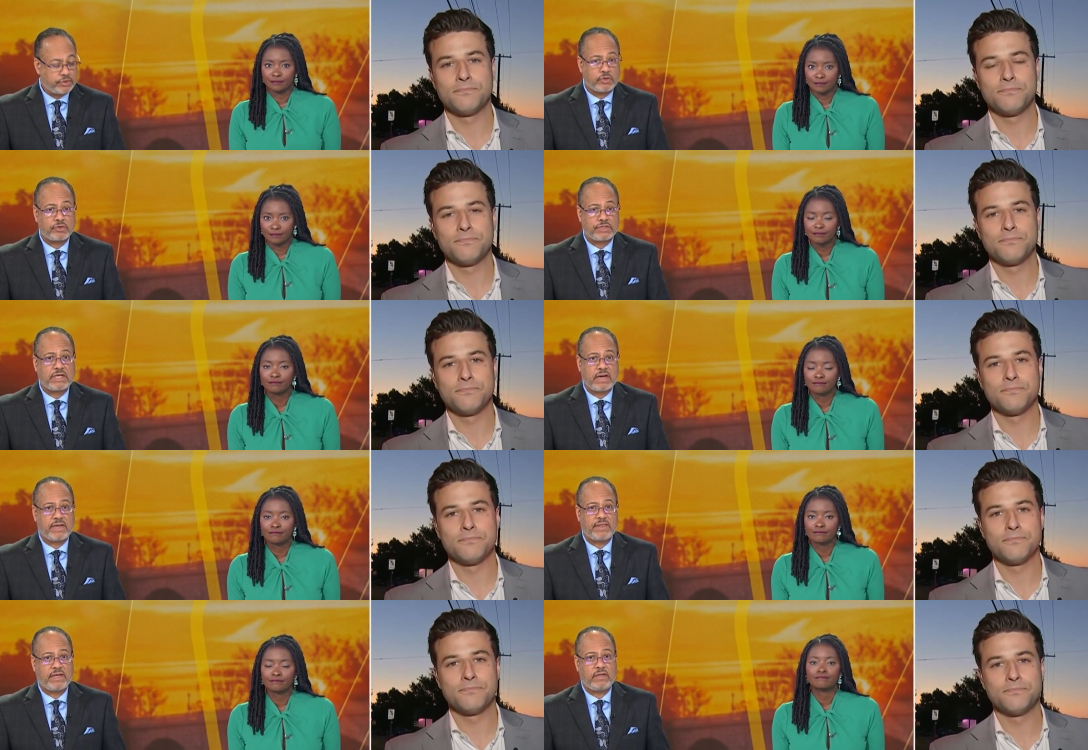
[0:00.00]
Speaker 1: George's
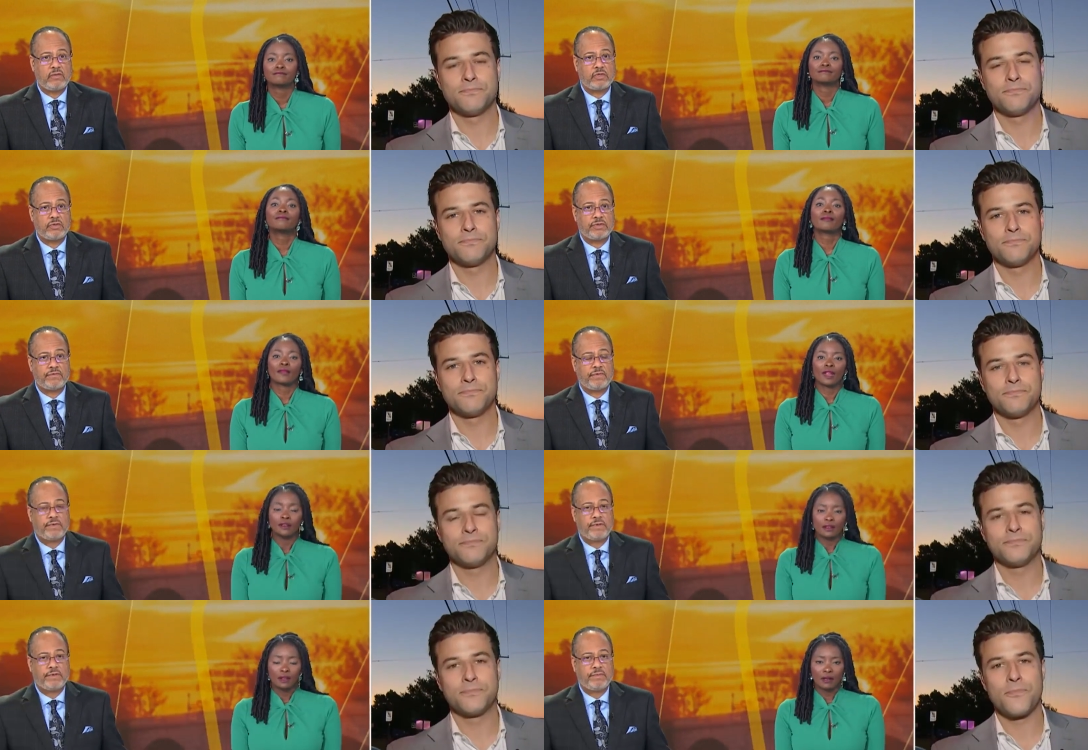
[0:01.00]
County. Thank you, Joseph.
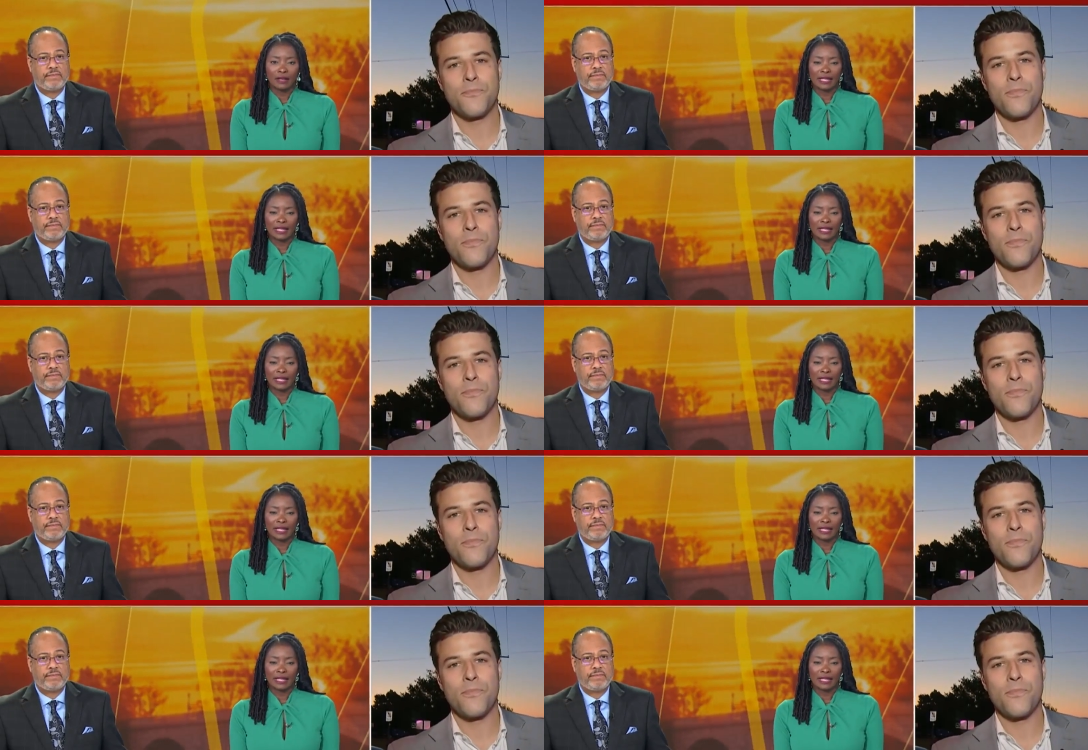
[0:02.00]
All right,